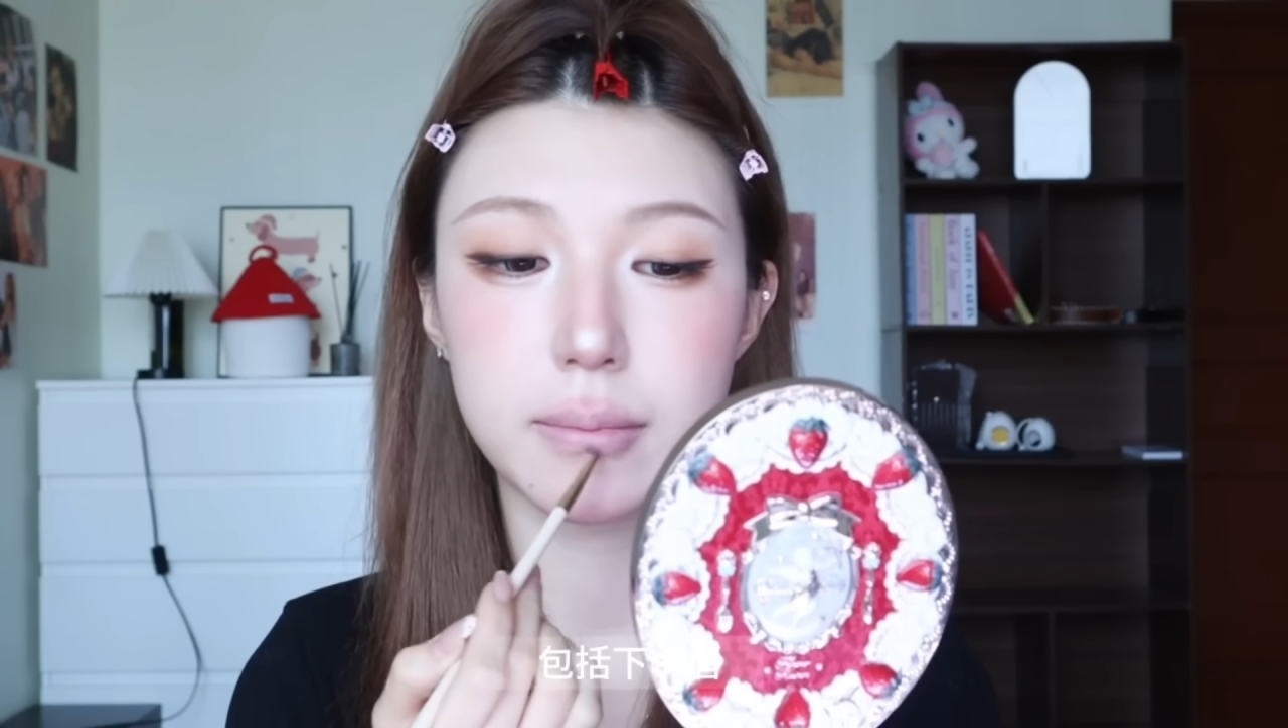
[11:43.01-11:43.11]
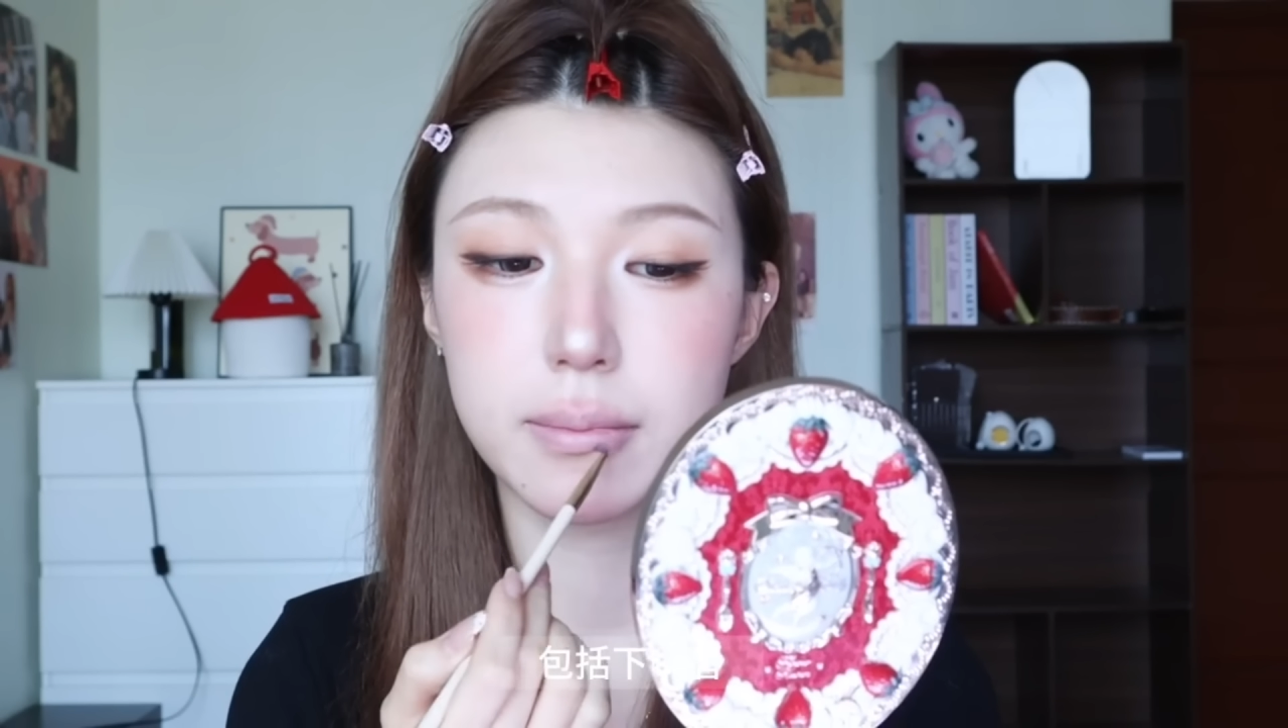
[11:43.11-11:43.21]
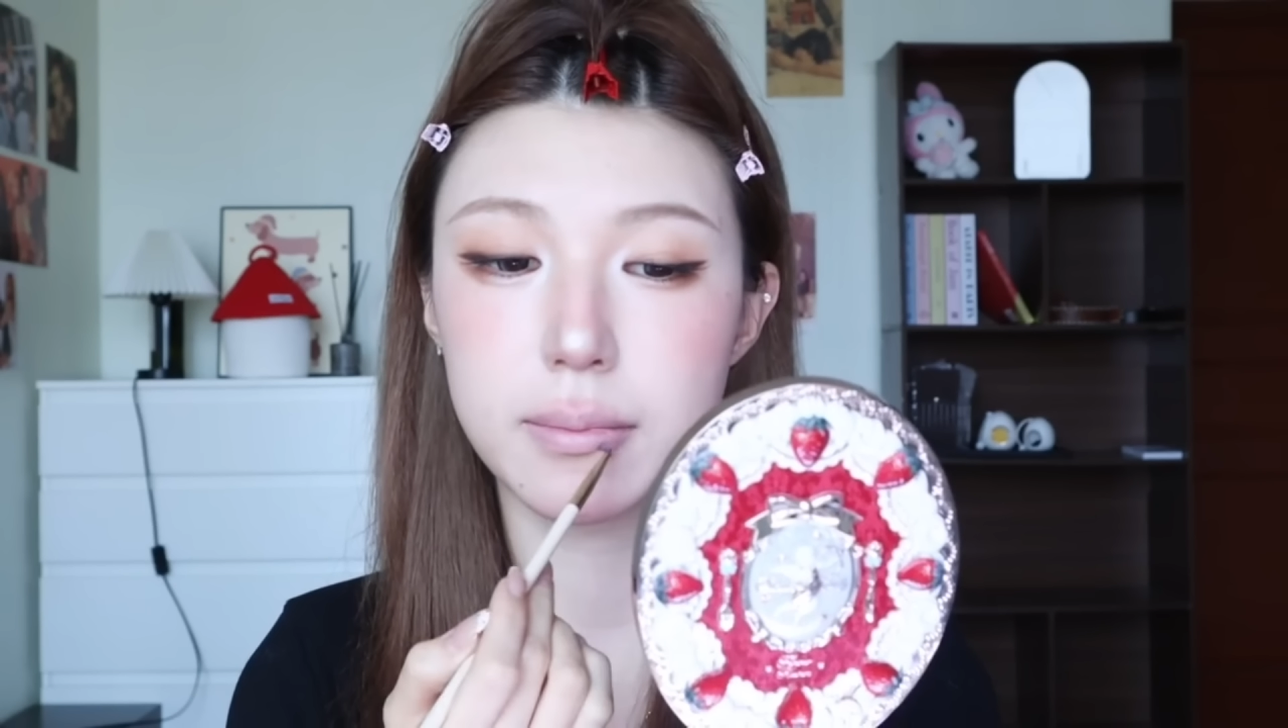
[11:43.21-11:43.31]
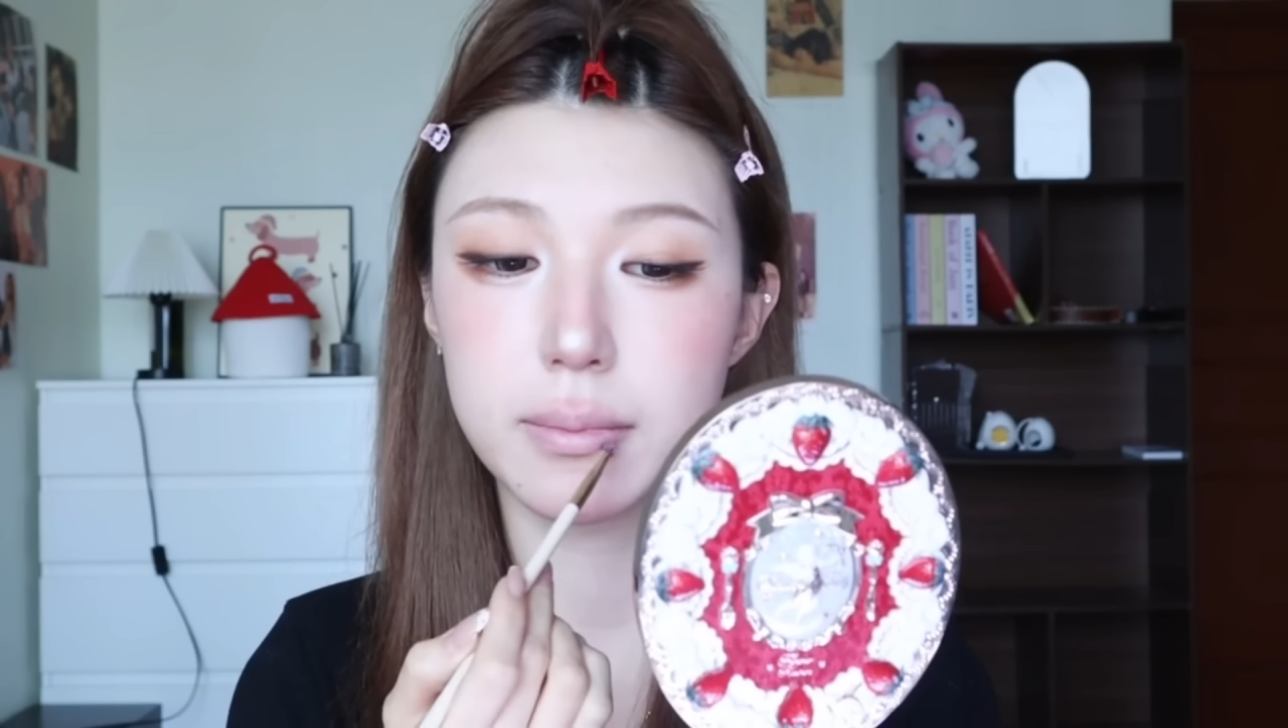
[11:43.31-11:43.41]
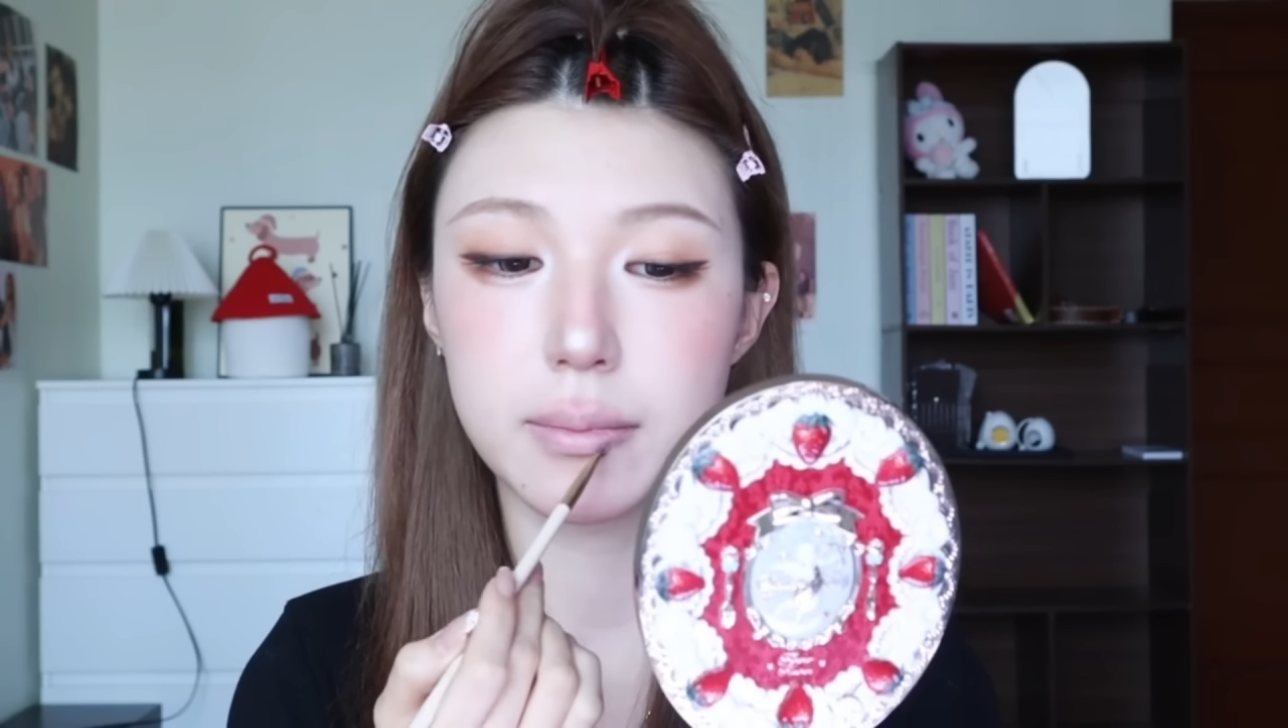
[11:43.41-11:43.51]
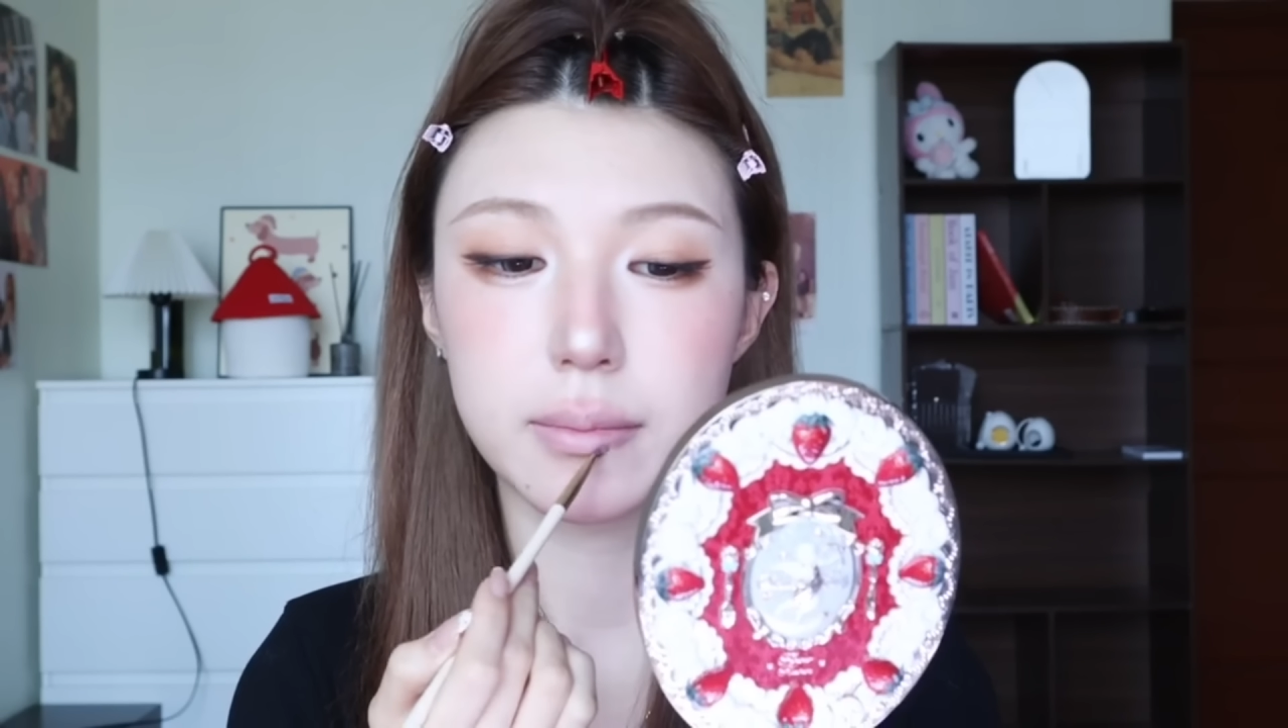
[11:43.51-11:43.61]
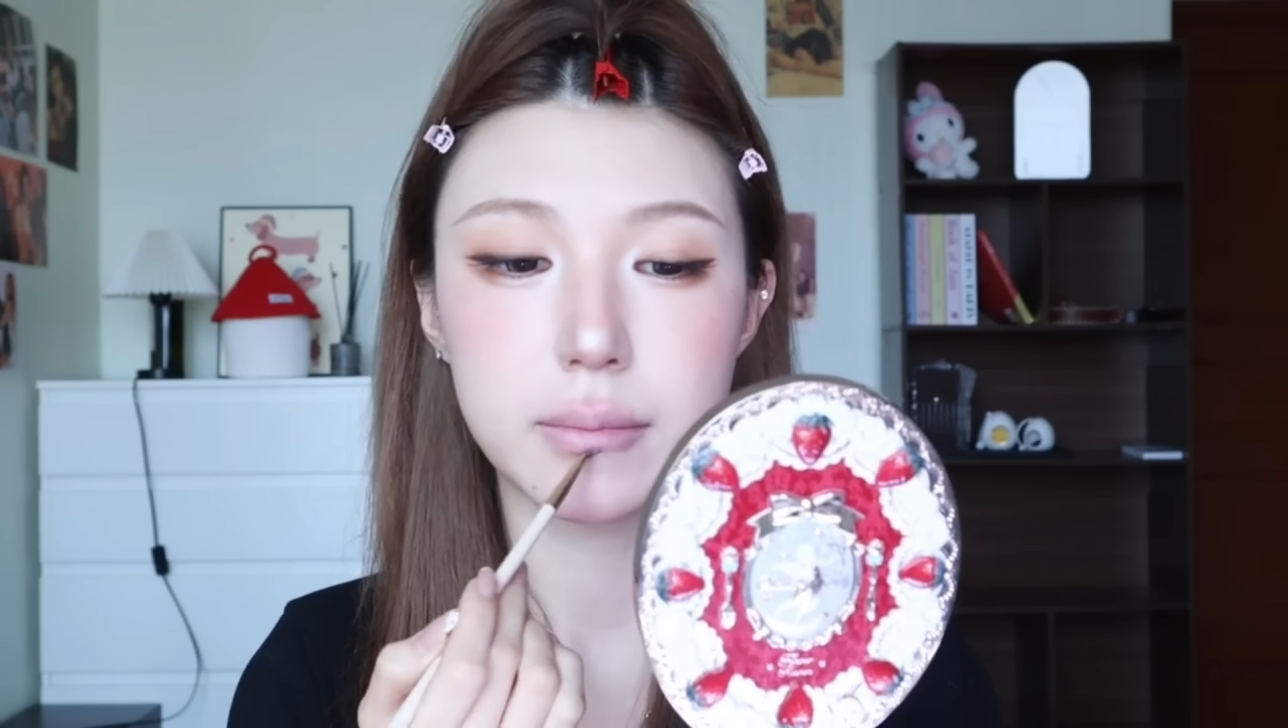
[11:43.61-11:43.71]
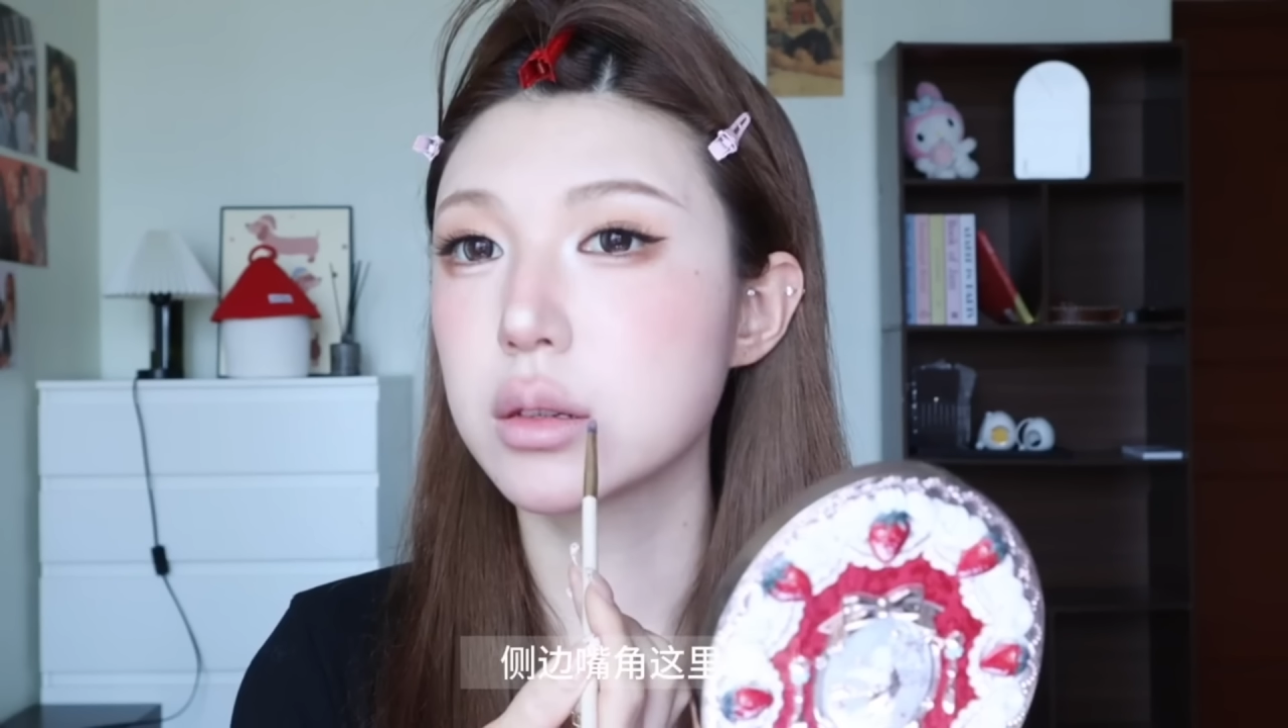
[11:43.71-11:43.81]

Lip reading: and just